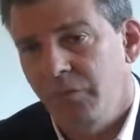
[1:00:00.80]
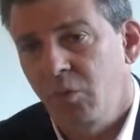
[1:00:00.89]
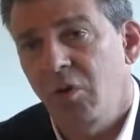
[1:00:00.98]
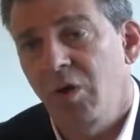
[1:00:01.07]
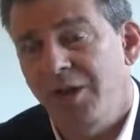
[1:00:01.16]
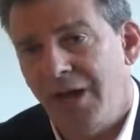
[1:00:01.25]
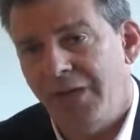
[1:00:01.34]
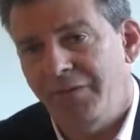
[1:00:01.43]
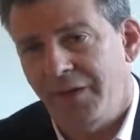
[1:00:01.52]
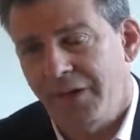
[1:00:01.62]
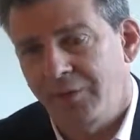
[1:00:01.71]
We're already
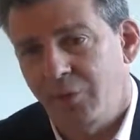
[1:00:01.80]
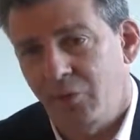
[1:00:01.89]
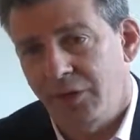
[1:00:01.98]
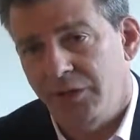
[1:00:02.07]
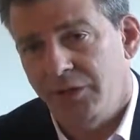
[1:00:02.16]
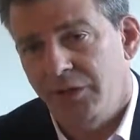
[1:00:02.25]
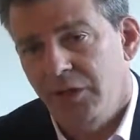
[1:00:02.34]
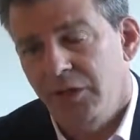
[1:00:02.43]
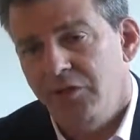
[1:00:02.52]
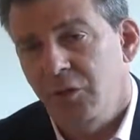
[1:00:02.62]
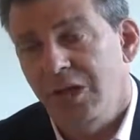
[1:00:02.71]
at that point.
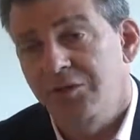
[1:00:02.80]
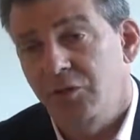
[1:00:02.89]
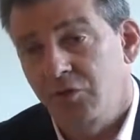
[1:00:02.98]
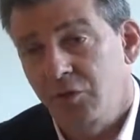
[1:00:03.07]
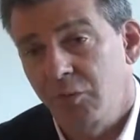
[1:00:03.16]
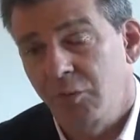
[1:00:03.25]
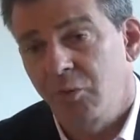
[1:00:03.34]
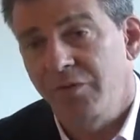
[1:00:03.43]
So as a group,